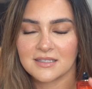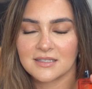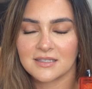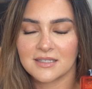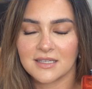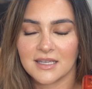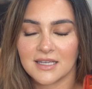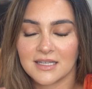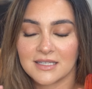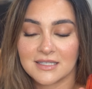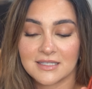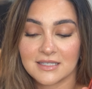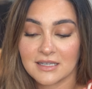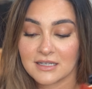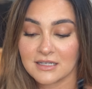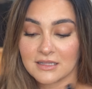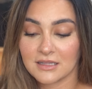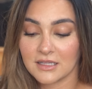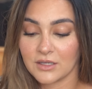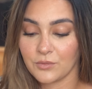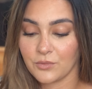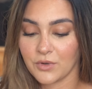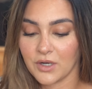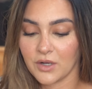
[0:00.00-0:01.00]
is
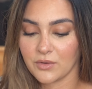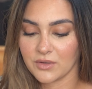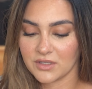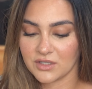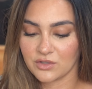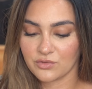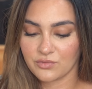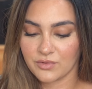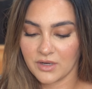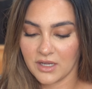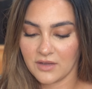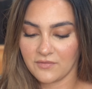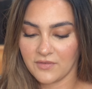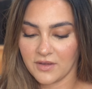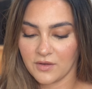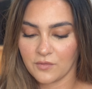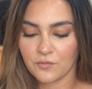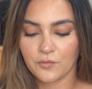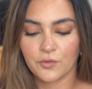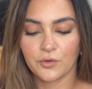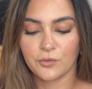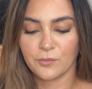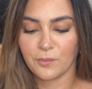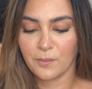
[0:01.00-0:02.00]
exactly what I was craving
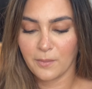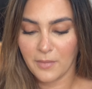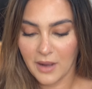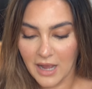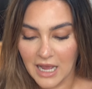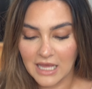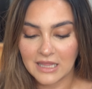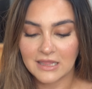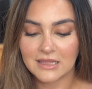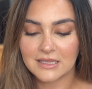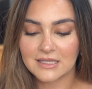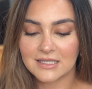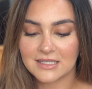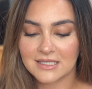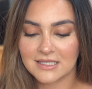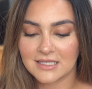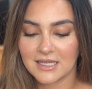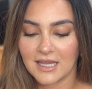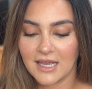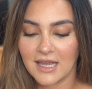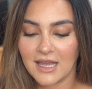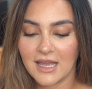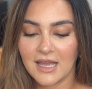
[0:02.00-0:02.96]
for months.